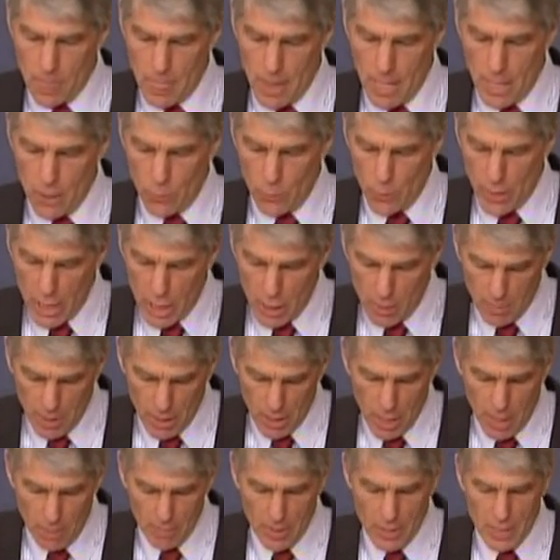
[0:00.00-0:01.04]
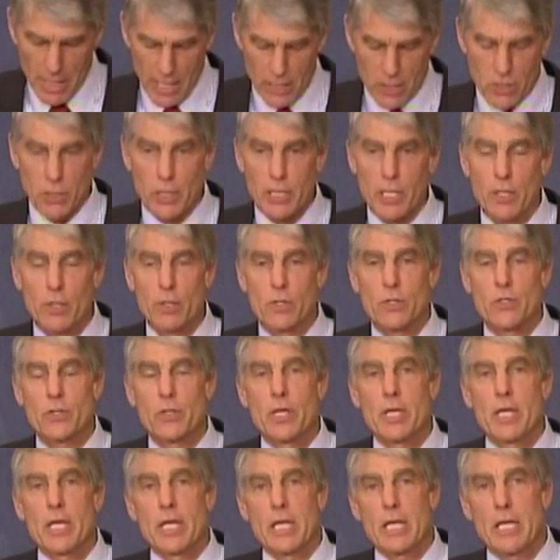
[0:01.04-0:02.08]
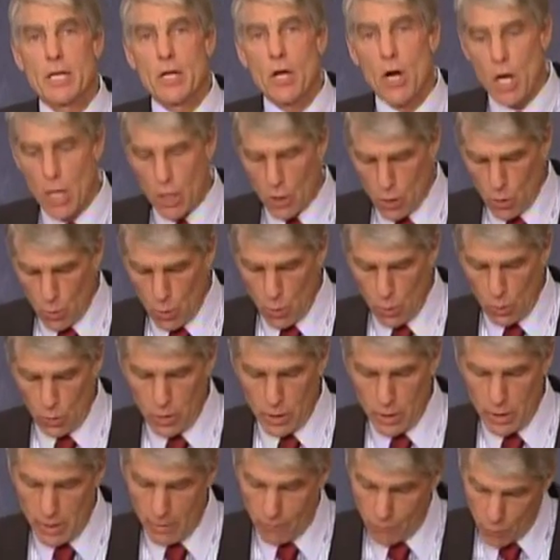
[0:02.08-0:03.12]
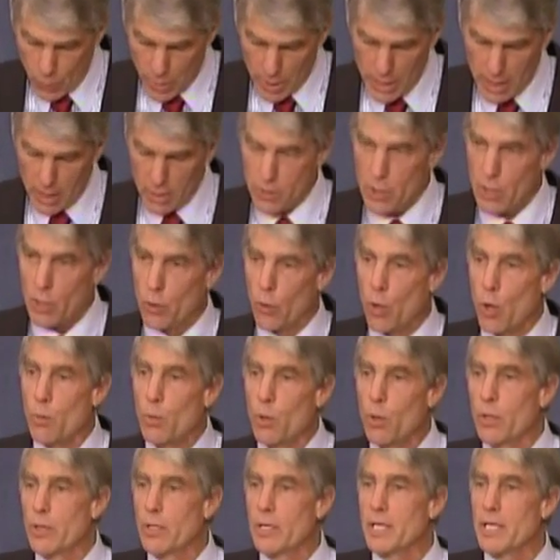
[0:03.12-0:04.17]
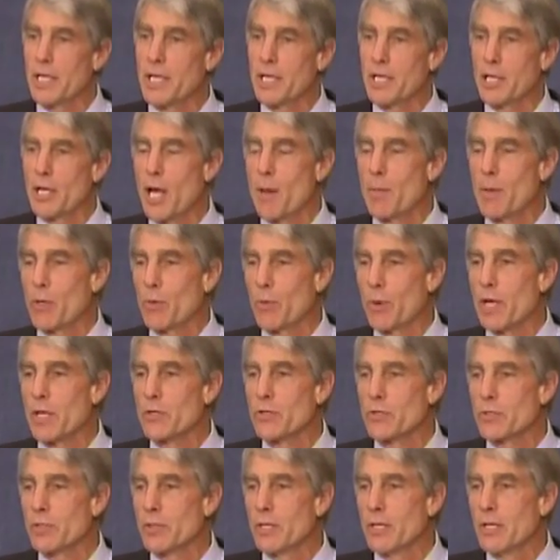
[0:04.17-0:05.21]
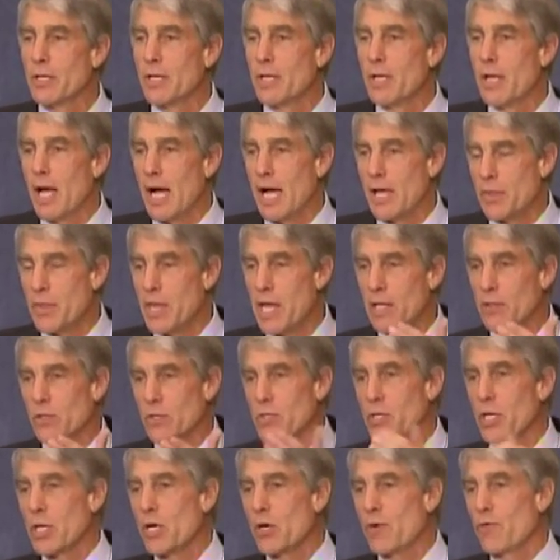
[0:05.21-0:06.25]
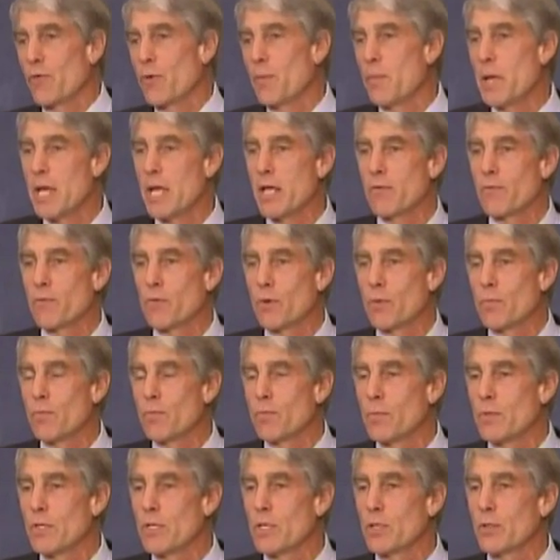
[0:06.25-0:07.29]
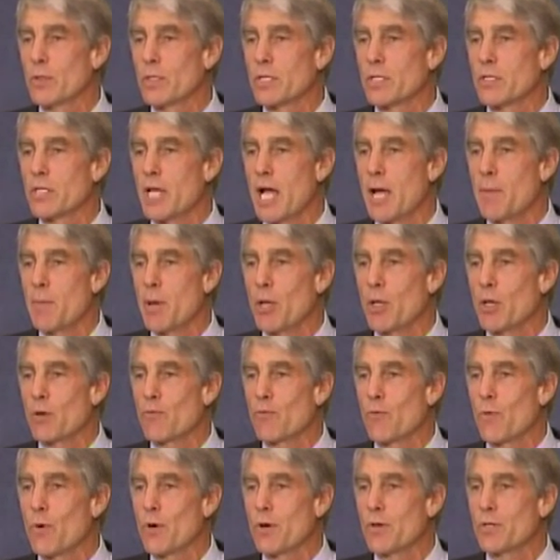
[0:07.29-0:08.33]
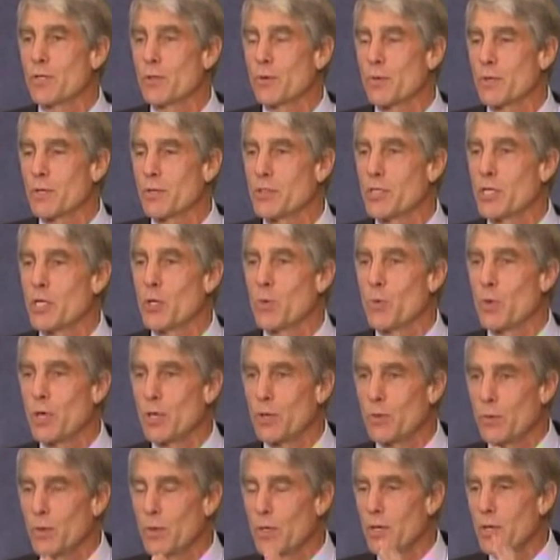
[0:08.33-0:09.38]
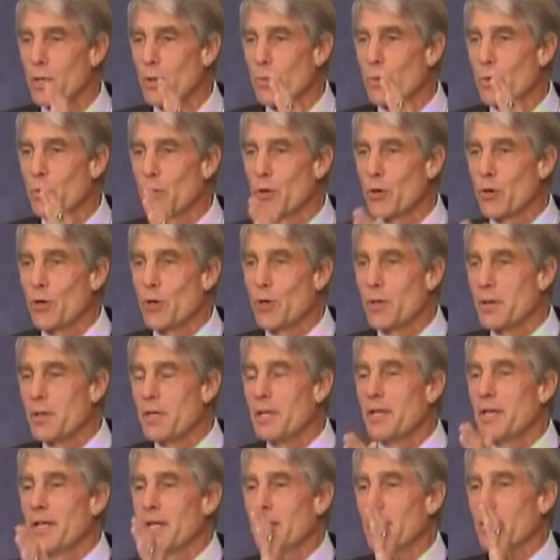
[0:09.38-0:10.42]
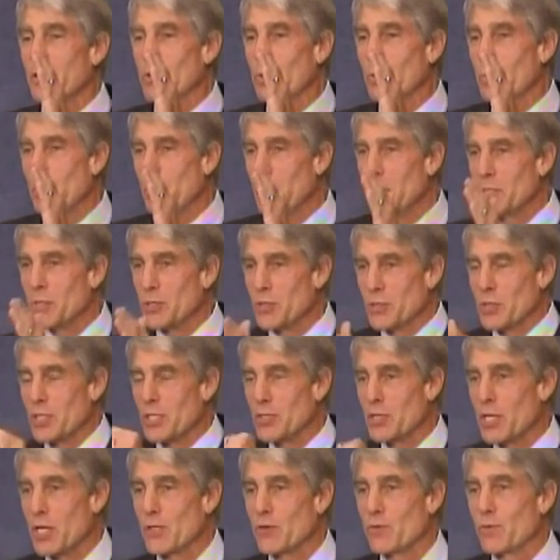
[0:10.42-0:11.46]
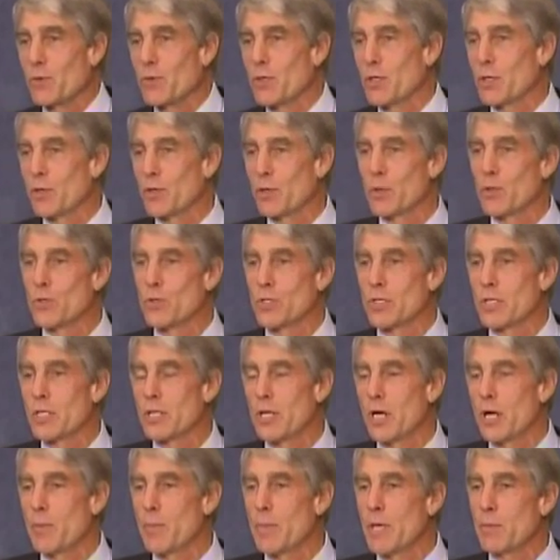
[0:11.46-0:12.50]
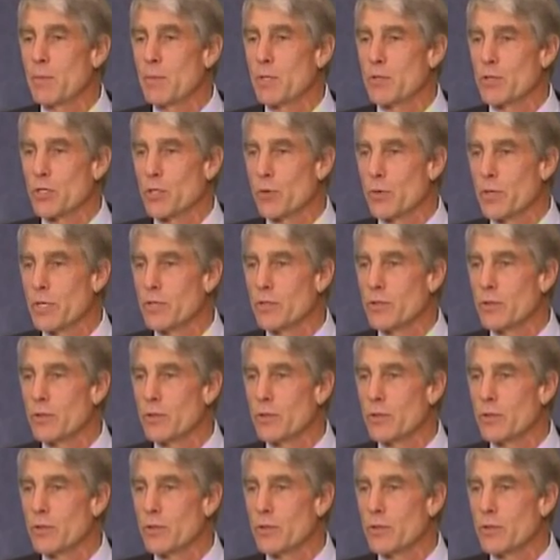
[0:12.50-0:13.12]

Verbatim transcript: and ready to become the next leaders in our goal of winning the global economic race. I thank the Senator from Maine for yielding time. I look forward to continuing to work with her until uh, we reach a successful conclusion and our amendment is agreed